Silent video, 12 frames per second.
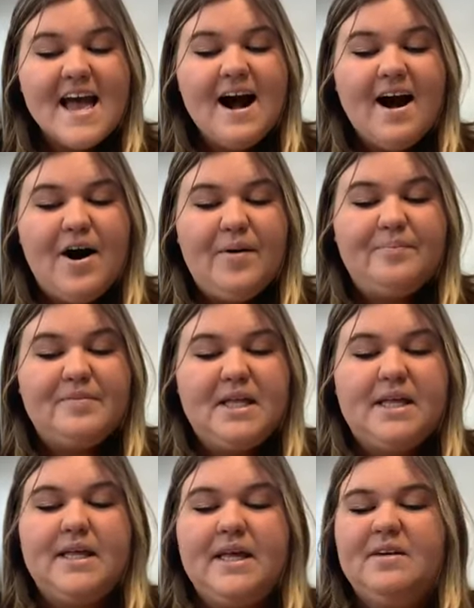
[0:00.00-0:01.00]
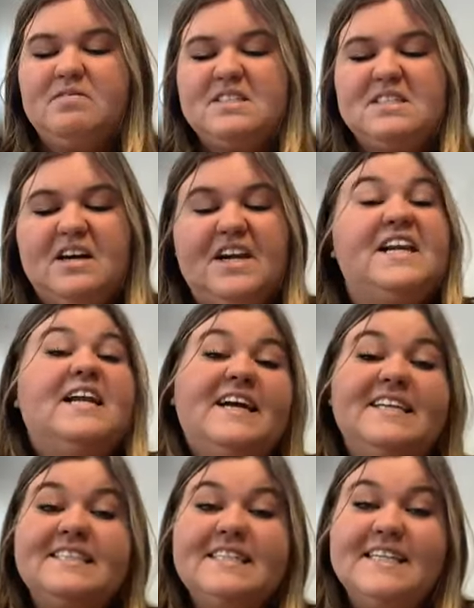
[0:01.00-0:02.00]
It was done in
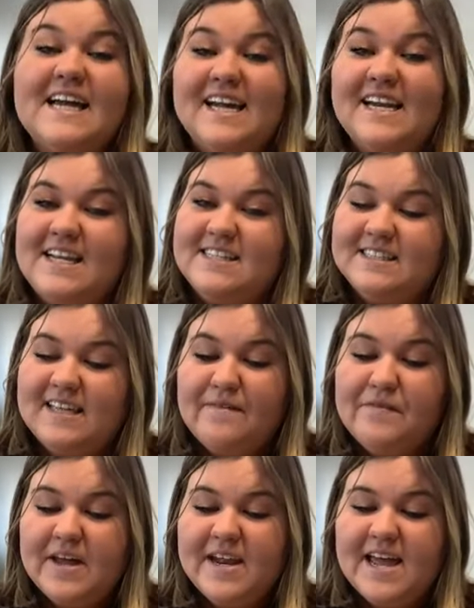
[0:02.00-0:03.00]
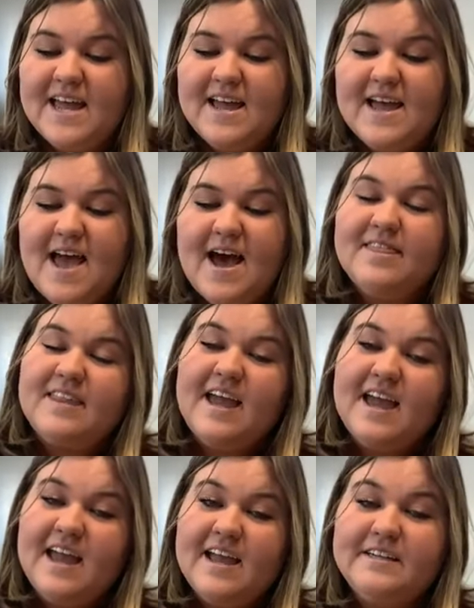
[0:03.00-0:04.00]
1997. At the
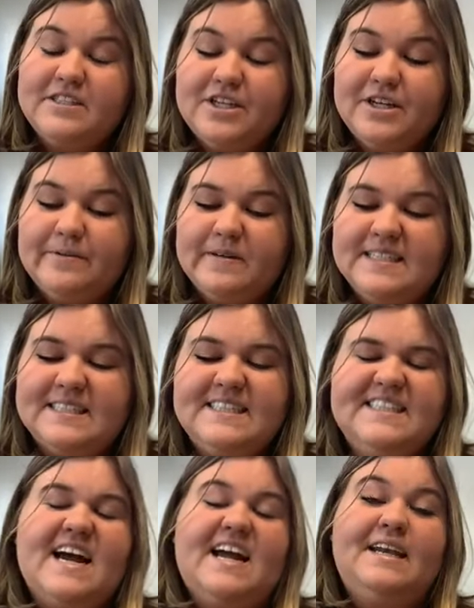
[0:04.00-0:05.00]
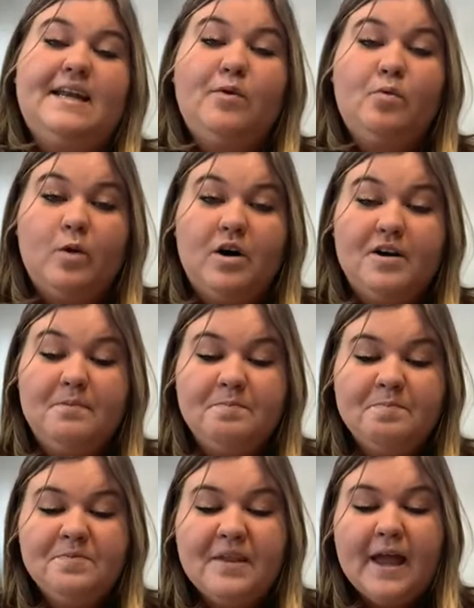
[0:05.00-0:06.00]
age he was 91.
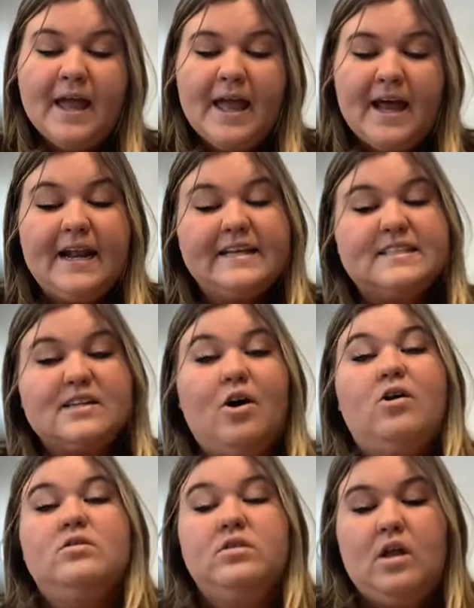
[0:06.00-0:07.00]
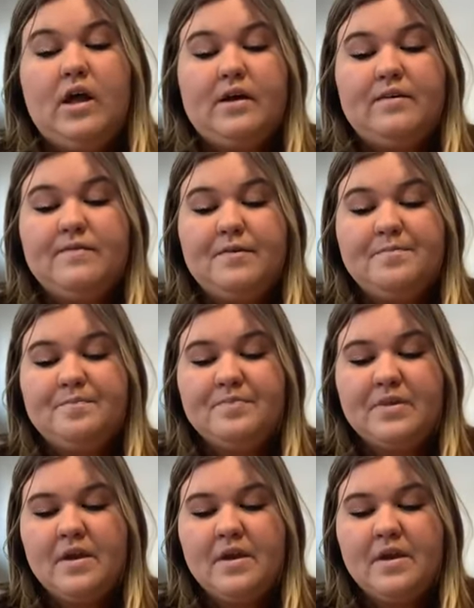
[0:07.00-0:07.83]
And it's called Life.